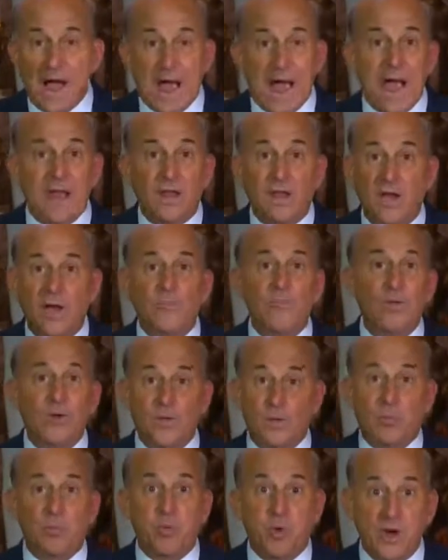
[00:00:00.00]
I love what
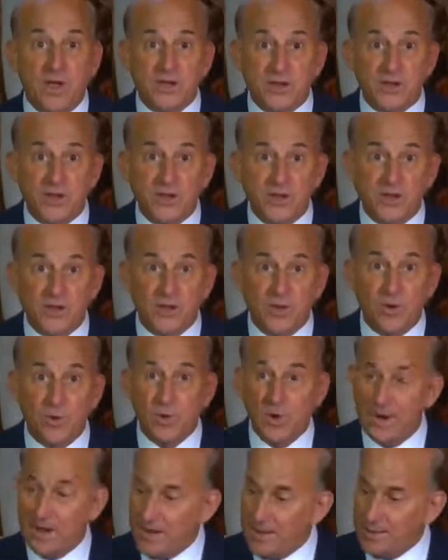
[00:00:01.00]
the president's
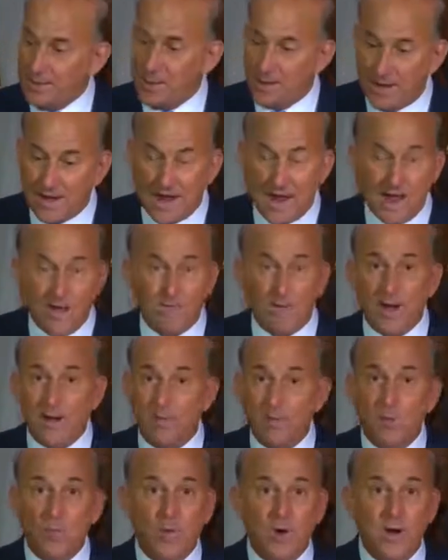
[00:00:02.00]
doing. He's going to have
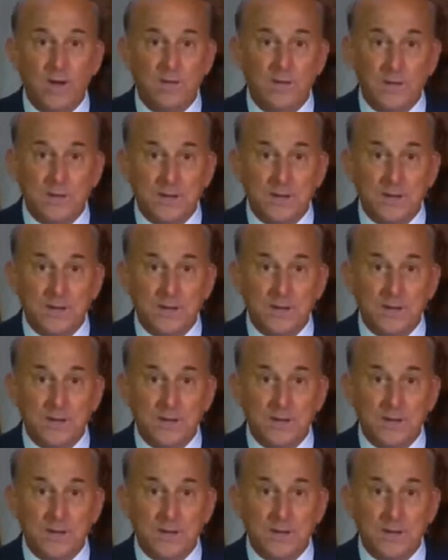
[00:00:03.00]
every one of the